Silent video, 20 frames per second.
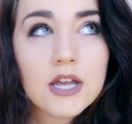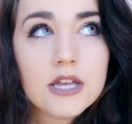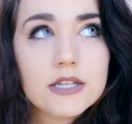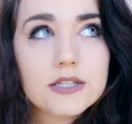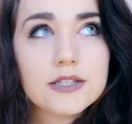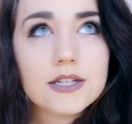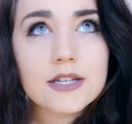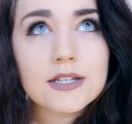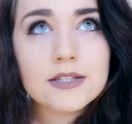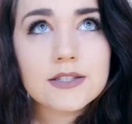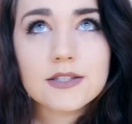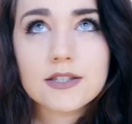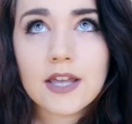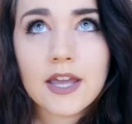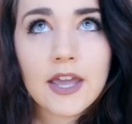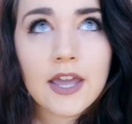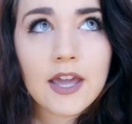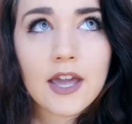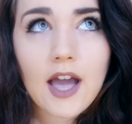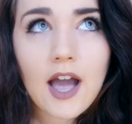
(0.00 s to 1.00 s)
since
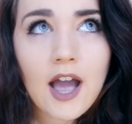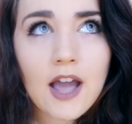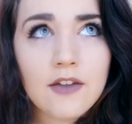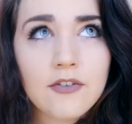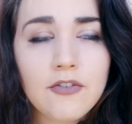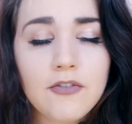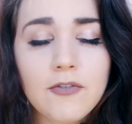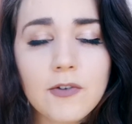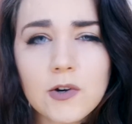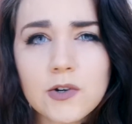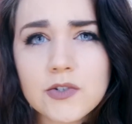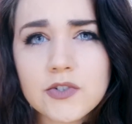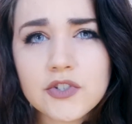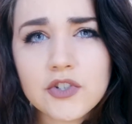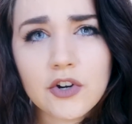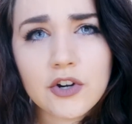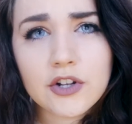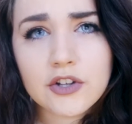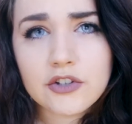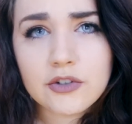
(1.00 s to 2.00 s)
like I first
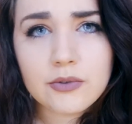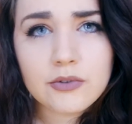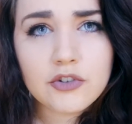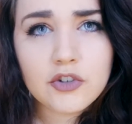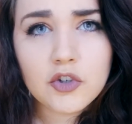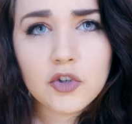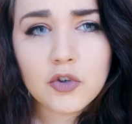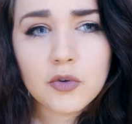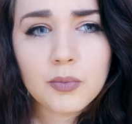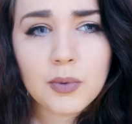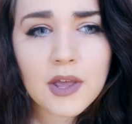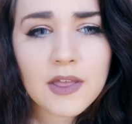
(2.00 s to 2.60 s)
started YouTube,